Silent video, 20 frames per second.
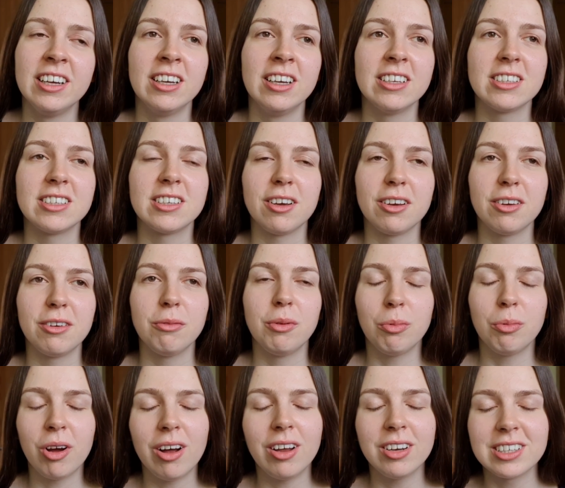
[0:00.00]
So we
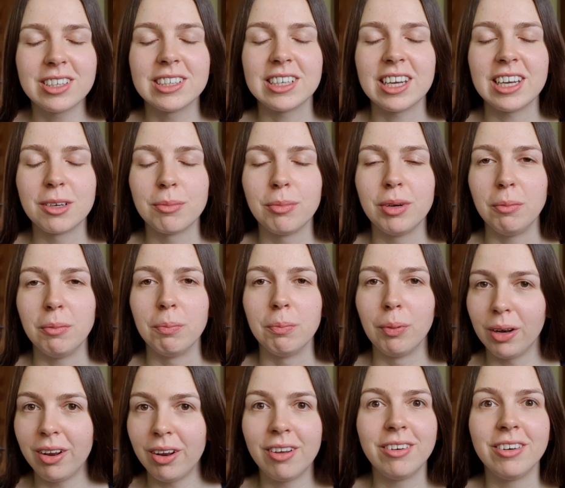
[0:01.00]
were understandably
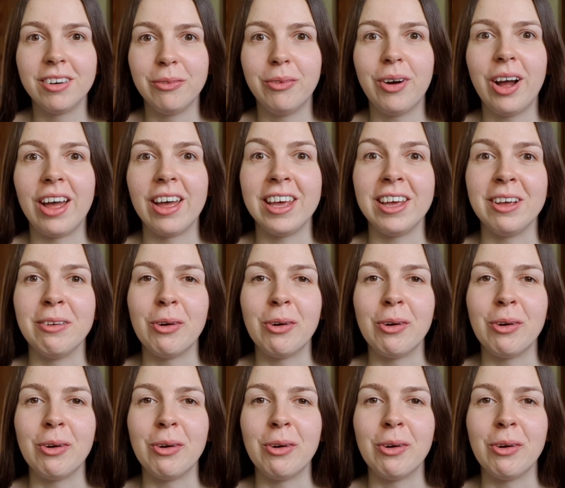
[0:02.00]
blown away